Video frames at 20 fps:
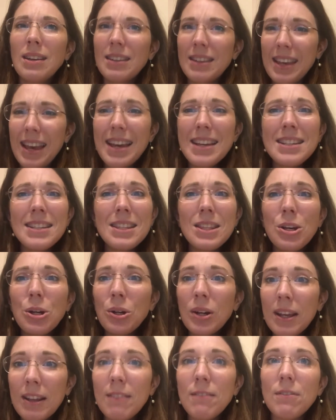Yes,
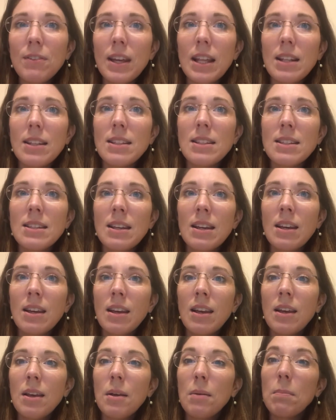they're infants,
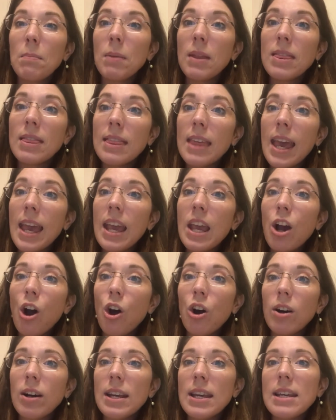but they
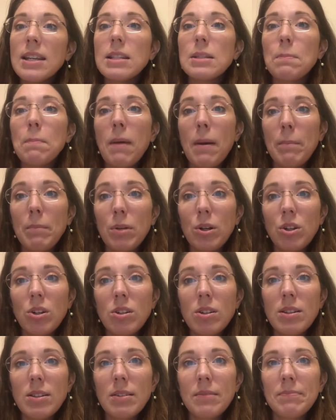are his
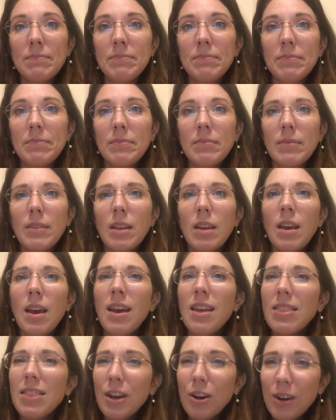members.
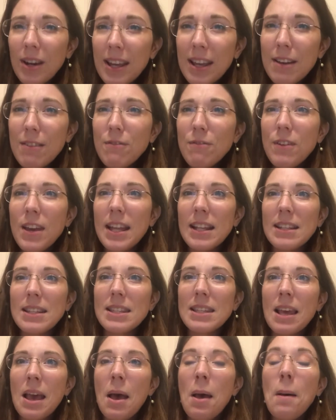They're
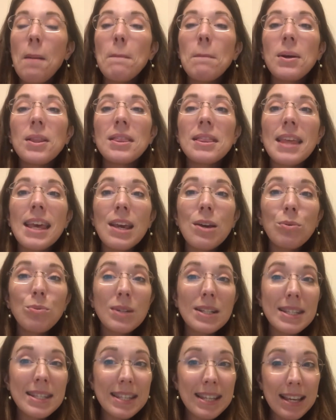infants, but they
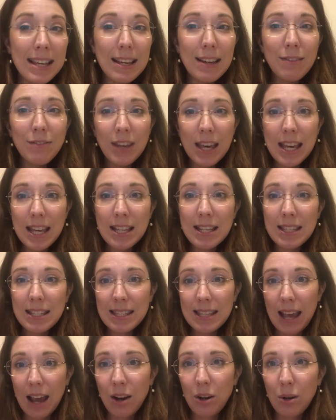receive his
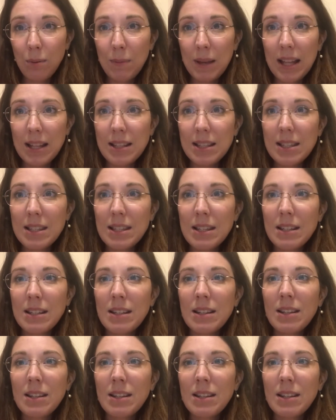sacraments.